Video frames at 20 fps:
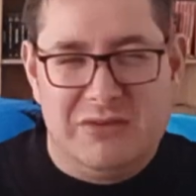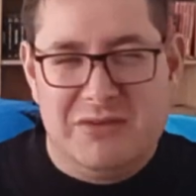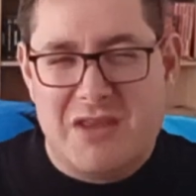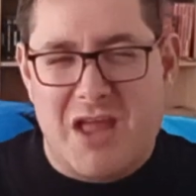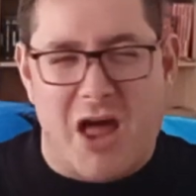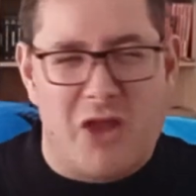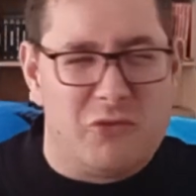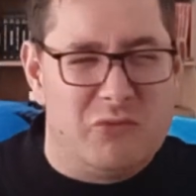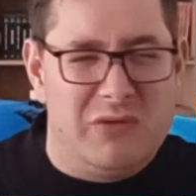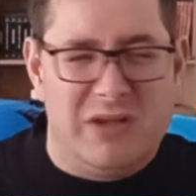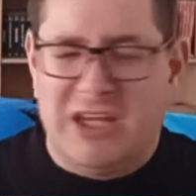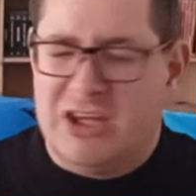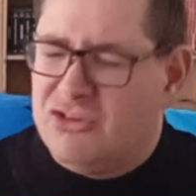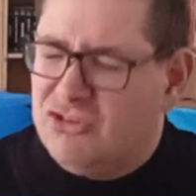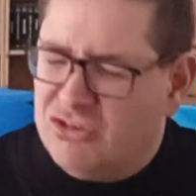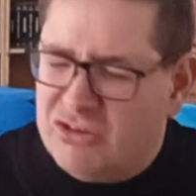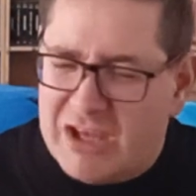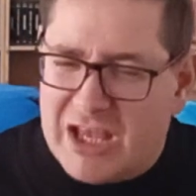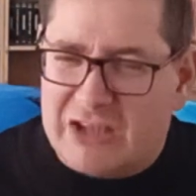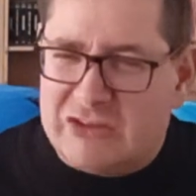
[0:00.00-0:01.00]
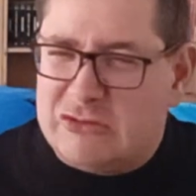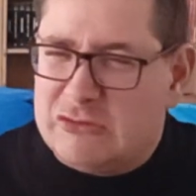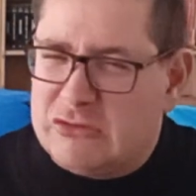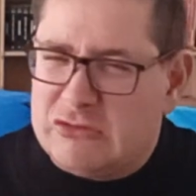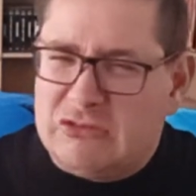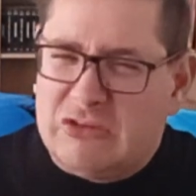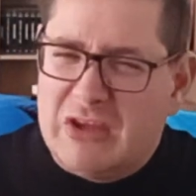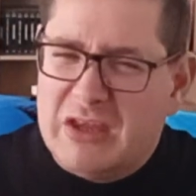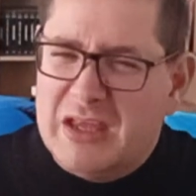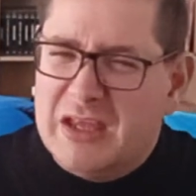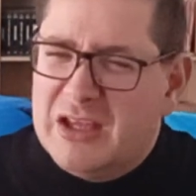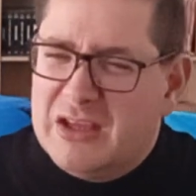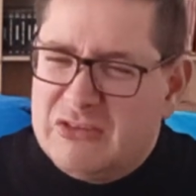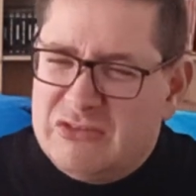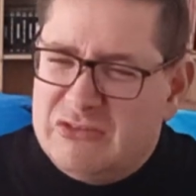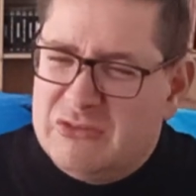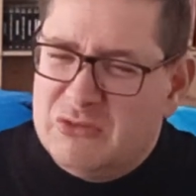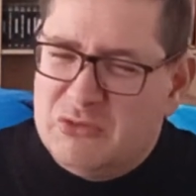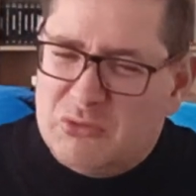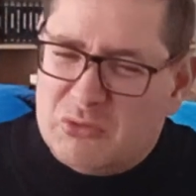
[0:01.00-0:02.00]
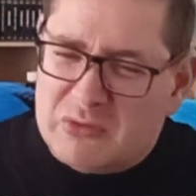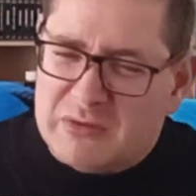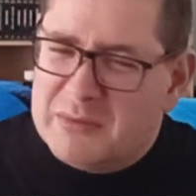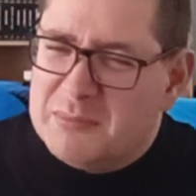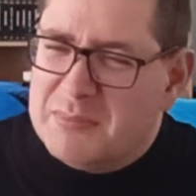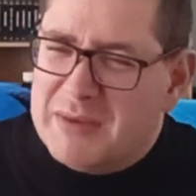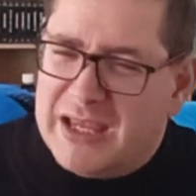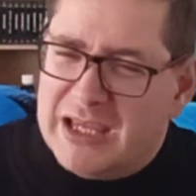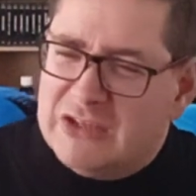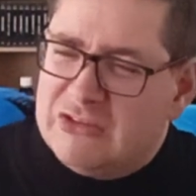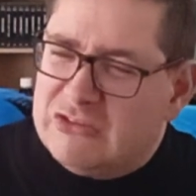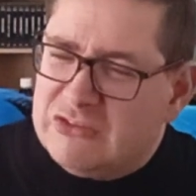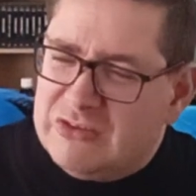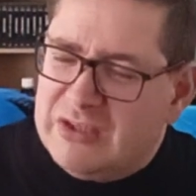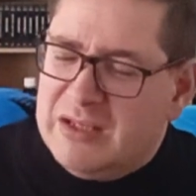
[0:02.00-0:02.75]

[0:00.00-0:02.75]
Not really chess, just turn-based,